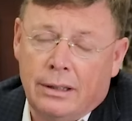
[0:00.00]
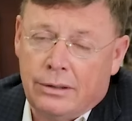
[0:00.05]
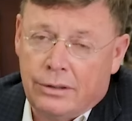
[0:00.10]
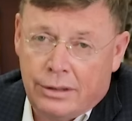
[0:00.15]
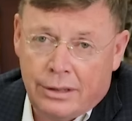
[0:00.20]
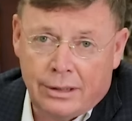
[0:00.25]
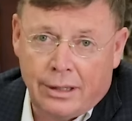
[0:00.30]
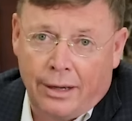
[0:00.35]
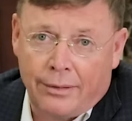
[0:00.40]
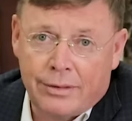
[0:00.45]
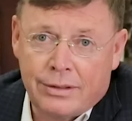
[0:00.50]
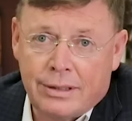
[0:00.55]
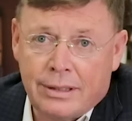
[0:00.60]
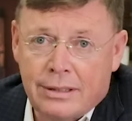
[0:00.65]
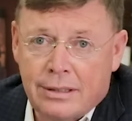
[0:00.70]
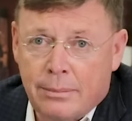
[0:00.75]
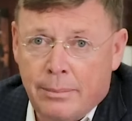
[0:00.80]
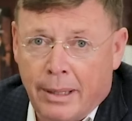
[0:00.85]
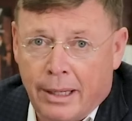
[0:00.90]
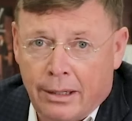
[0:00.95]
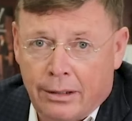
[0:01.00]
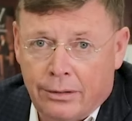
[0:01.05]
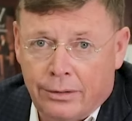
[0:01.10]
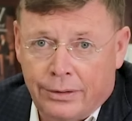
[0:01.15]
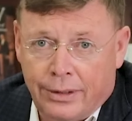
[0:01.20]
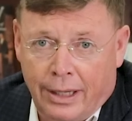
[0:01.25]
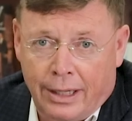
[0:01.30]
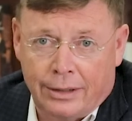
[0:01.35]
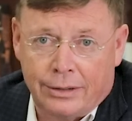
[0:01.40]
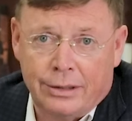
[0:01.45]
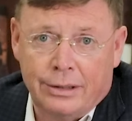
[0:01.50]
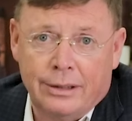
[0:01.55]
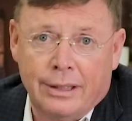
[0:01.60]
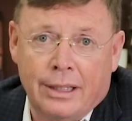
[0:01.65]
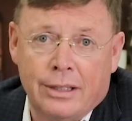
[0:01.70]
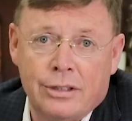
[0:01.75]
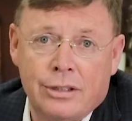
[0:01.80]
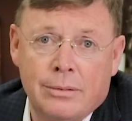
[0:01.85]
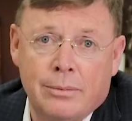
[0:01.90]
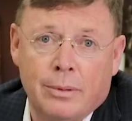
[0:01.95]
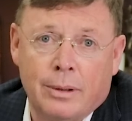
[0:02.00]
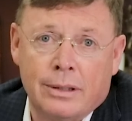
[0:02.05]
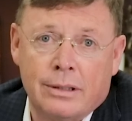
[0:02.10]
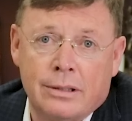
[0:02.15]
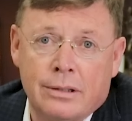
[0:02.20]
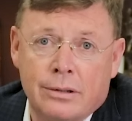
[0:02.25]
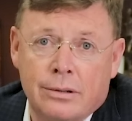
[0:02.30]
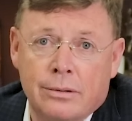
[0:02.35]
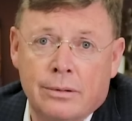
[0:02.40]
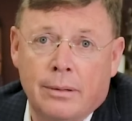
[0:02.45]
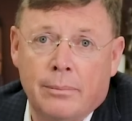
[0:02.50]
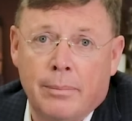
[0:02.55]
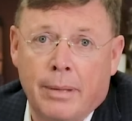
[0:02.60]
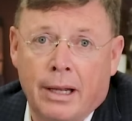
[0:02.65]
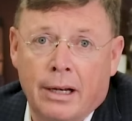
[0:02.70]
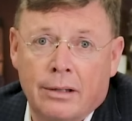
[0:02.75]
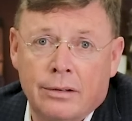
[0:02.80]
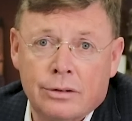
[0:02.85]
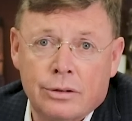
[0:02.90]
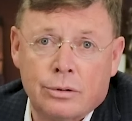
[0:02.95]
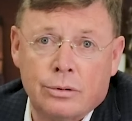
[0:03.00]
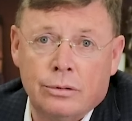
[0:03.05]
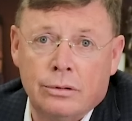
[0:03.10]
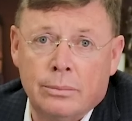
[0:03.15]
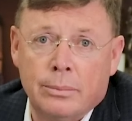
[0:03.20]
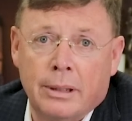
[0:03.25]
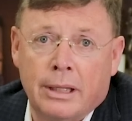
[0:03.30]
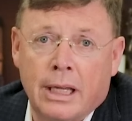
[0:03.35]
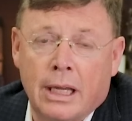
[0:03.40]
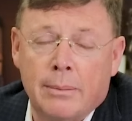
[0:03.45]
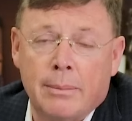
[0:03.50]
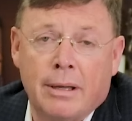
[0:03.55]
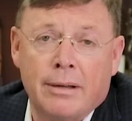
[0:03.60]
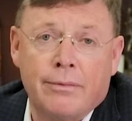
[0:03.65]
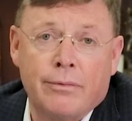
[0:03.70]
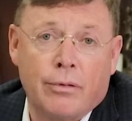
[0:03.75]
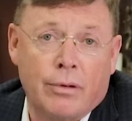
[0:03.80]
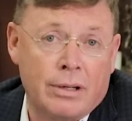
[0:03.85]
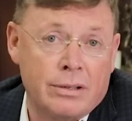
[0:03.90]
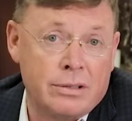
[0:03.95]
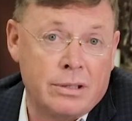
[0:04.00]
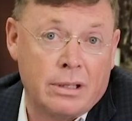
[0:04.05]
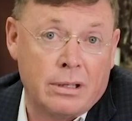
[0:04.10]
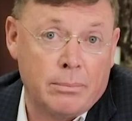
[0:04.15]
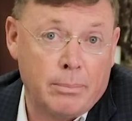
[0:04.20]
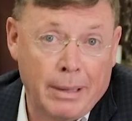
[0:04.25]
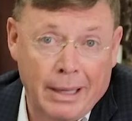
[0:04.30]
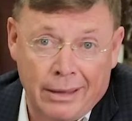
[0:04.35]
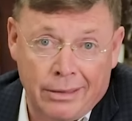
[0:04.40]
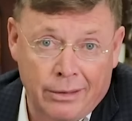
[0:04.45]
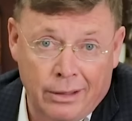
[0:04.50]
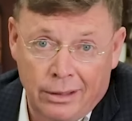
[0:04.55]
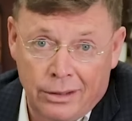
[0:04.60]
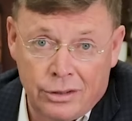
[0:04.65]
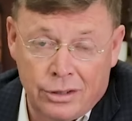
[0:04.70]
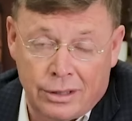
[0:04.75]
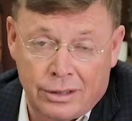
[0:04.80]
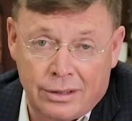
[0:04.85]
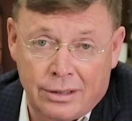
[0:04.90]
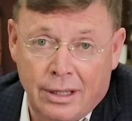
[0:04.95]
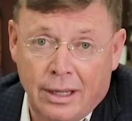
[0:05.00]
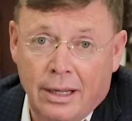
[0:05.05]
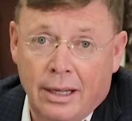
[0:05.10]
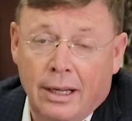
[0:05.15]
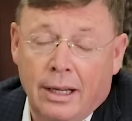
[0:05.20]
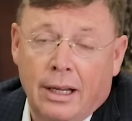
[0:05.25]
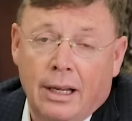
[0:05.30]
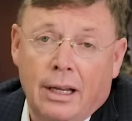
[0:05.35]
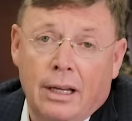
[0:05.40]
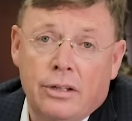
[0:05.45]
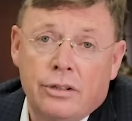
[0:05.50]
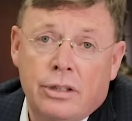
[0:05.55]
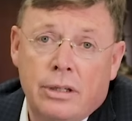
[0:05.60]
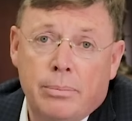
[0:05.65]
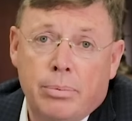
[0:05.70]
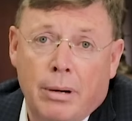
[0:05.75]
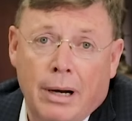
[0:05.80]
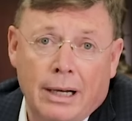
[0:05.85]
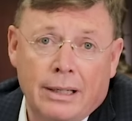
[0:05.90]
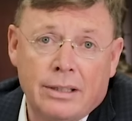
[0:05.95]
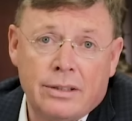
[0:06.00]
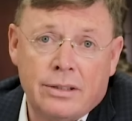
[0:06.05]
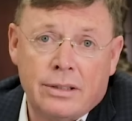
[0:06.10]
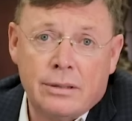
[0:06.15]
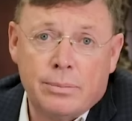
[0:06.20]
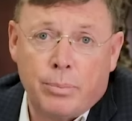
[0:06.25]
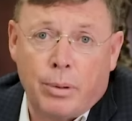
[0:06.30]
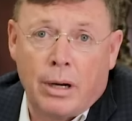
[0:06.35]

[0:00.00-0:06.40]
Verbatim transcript: She obviously is a medical doctor, and she went to medical school and became a forensic pathologist. She practices